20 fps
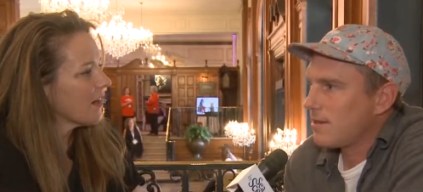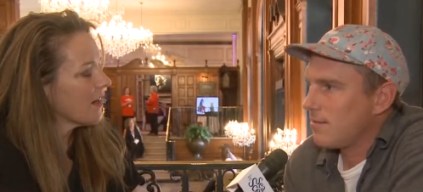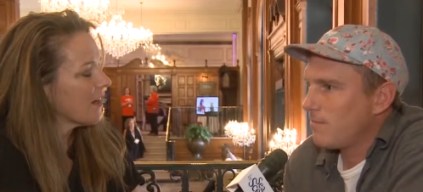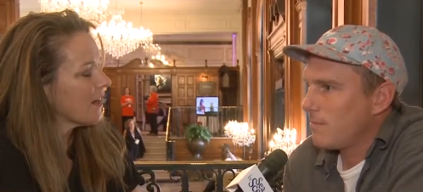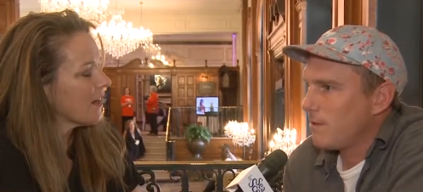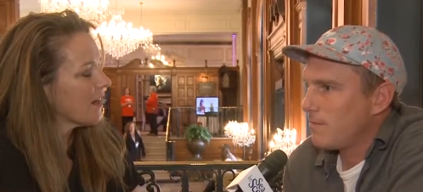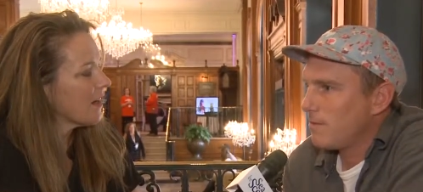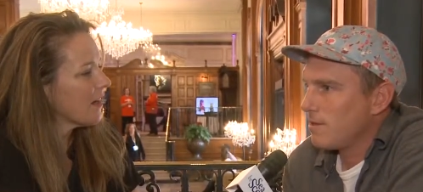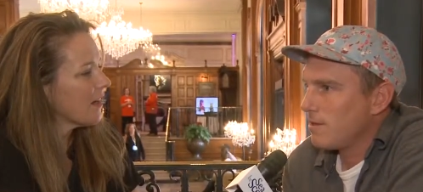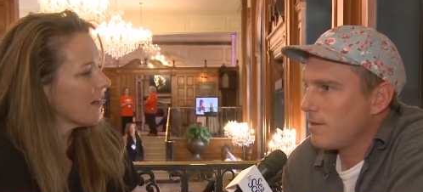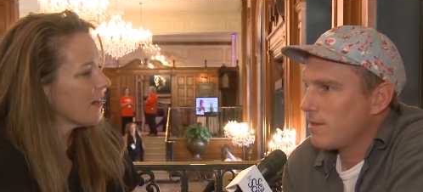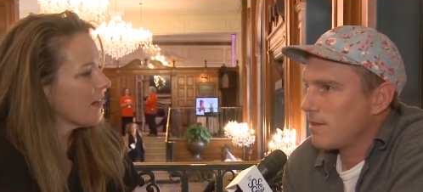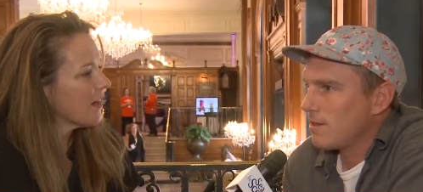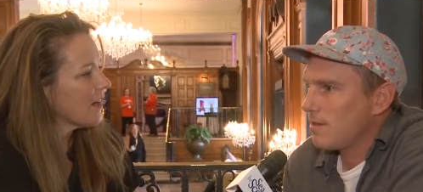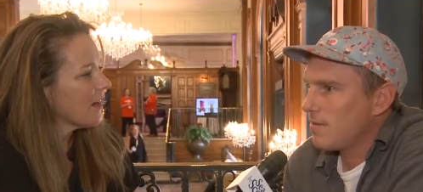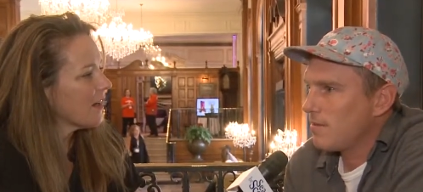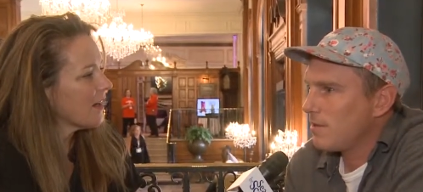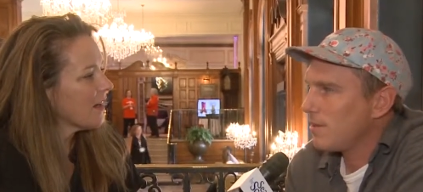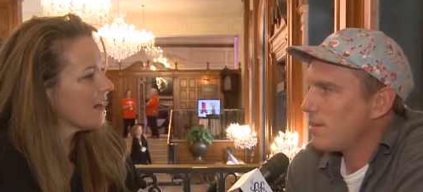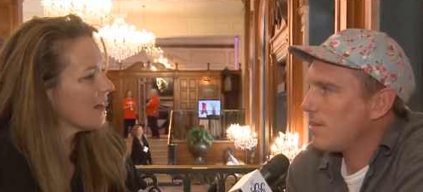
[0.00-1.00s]
Speaker 1: and we were
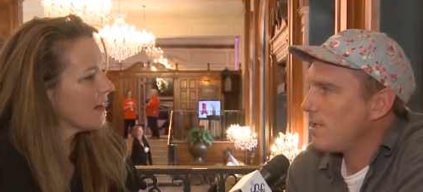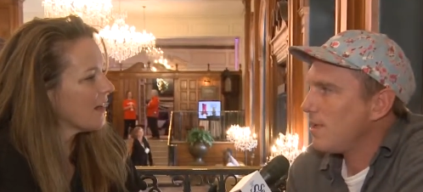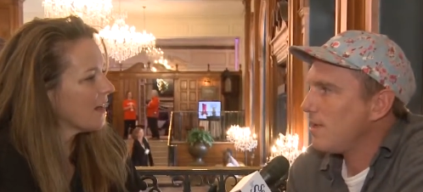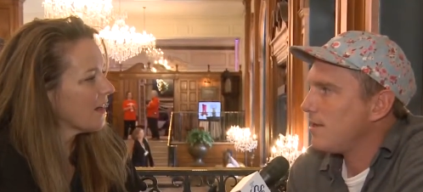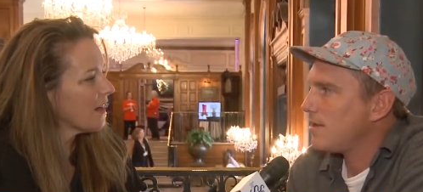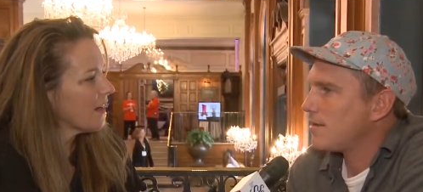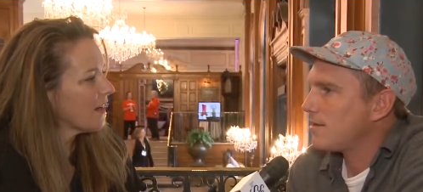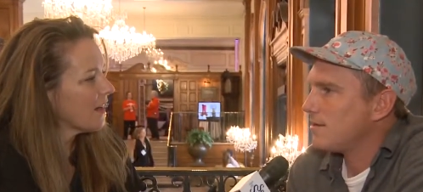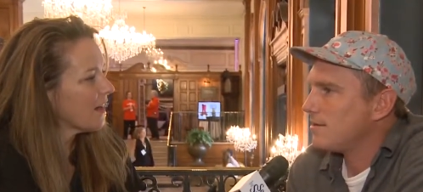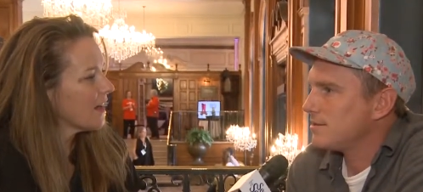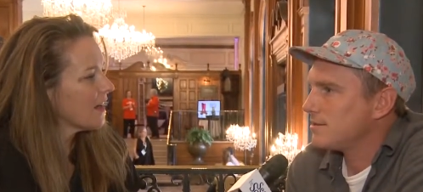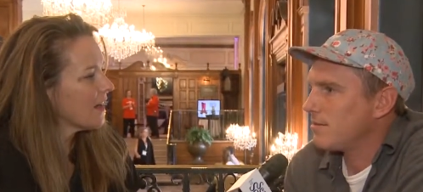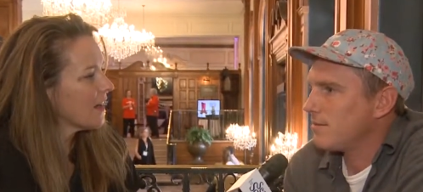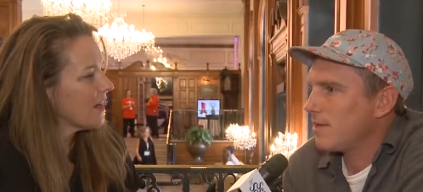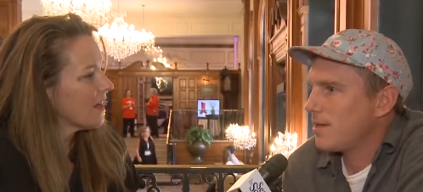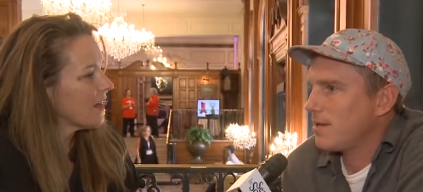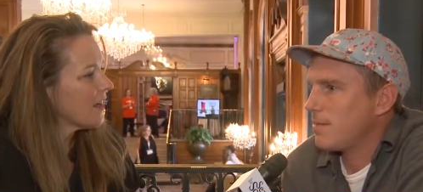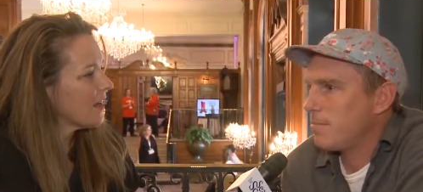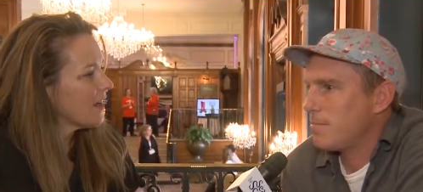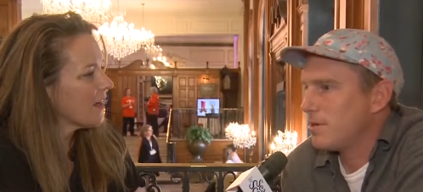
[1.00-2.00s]
luckily one of the eight. And so
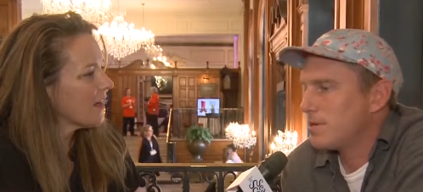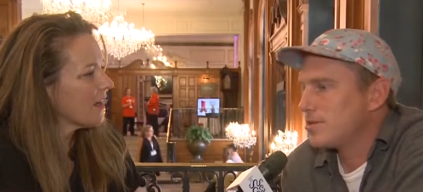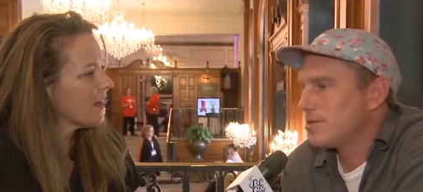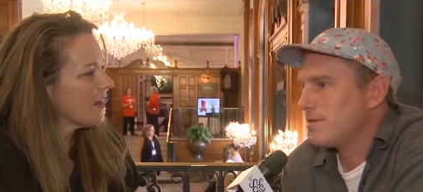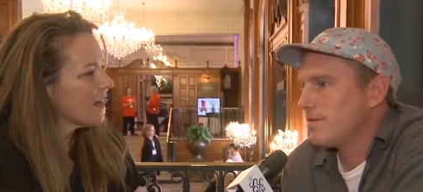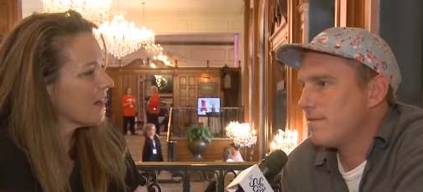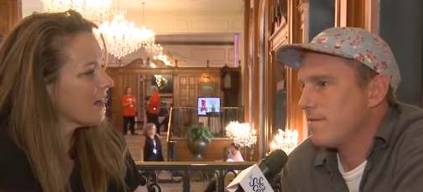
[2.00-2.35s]
we had a budget